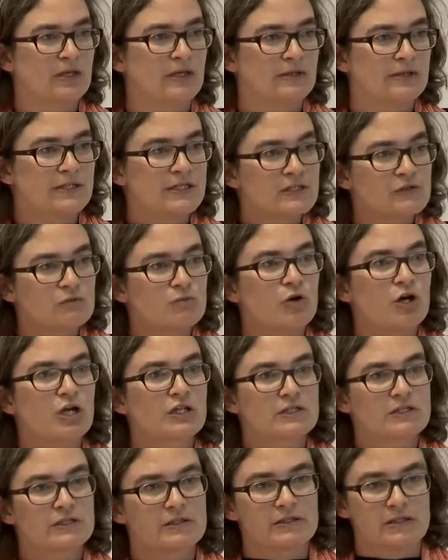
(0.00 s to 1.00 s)
This
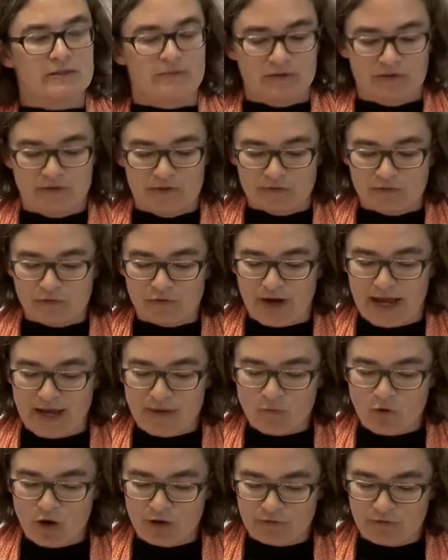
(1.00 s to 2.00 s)
was the, the
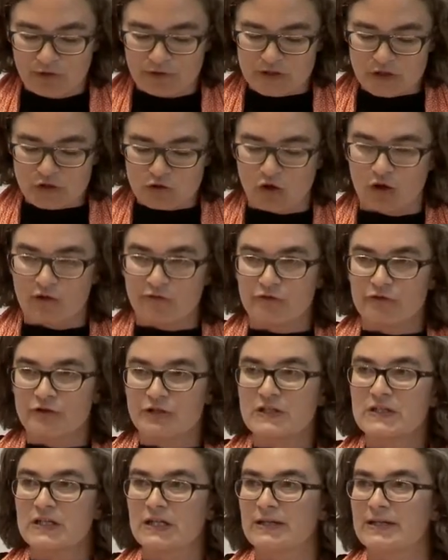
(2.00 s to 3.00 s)
framework for this
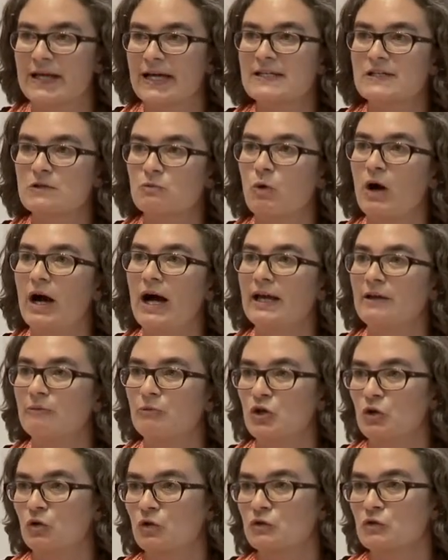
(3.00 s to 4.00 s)
conference, and that's why
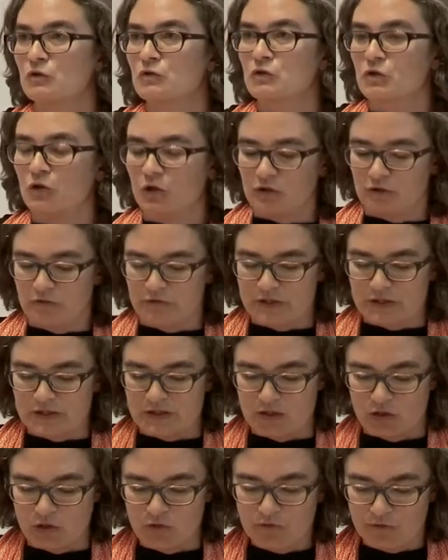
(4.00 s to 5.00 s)
we also thought of
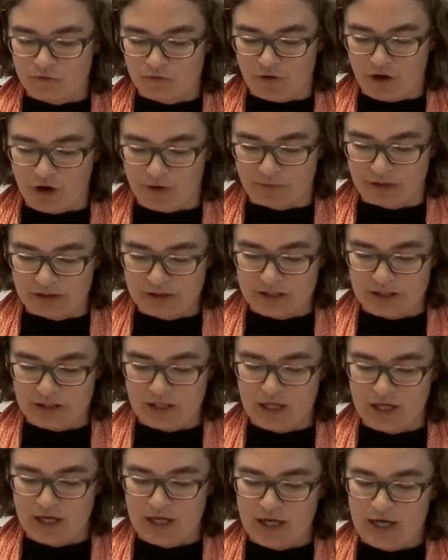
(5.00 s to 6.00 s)
this new format
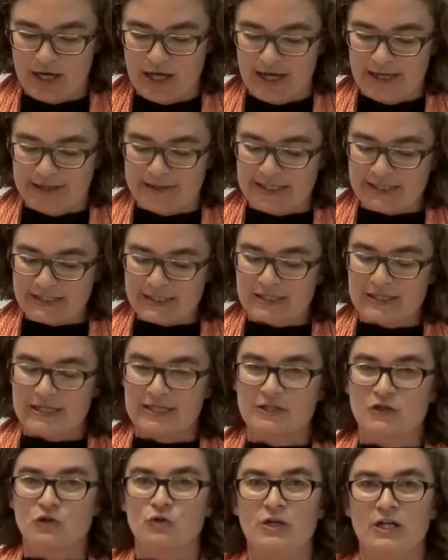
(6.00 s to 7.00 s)
that
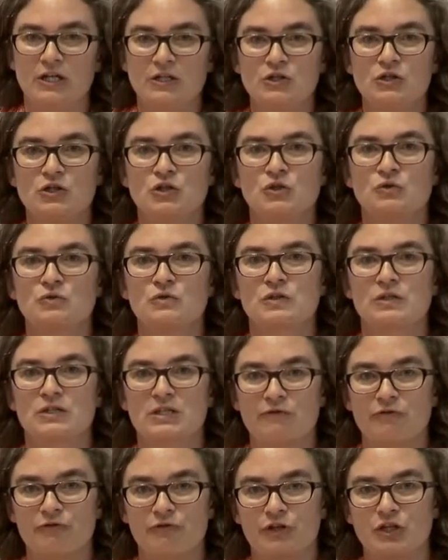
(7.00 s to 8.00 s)
to introduce
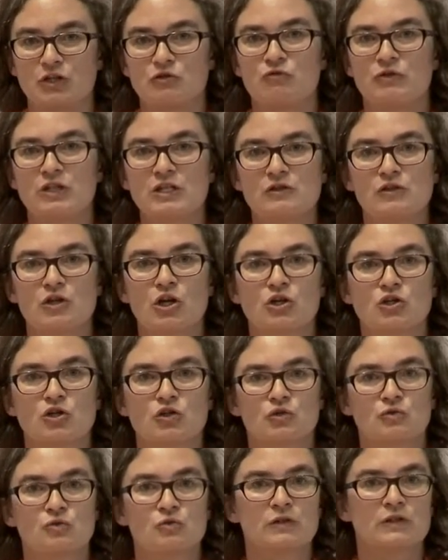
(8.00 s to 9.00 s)
different
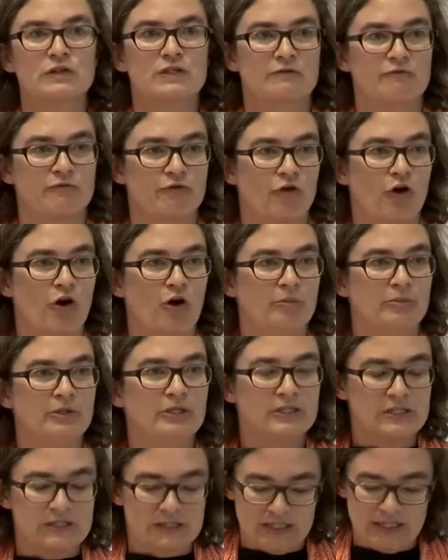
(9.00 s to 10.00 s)
research tools and
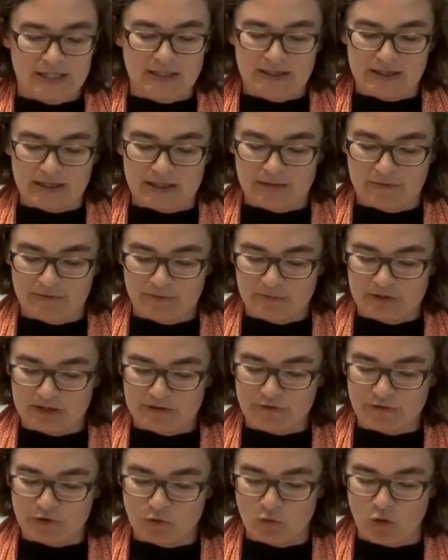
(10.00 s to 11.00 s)
formats in the
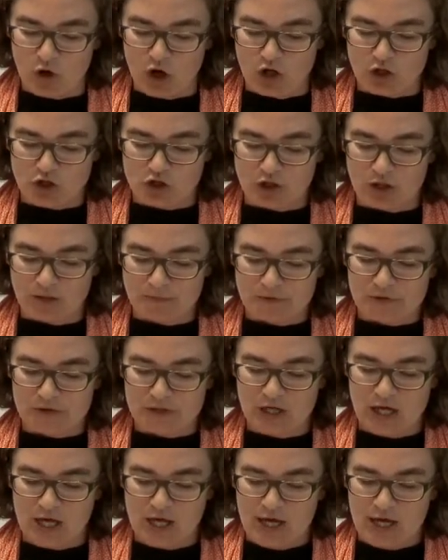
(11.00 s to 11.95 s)
different workshops,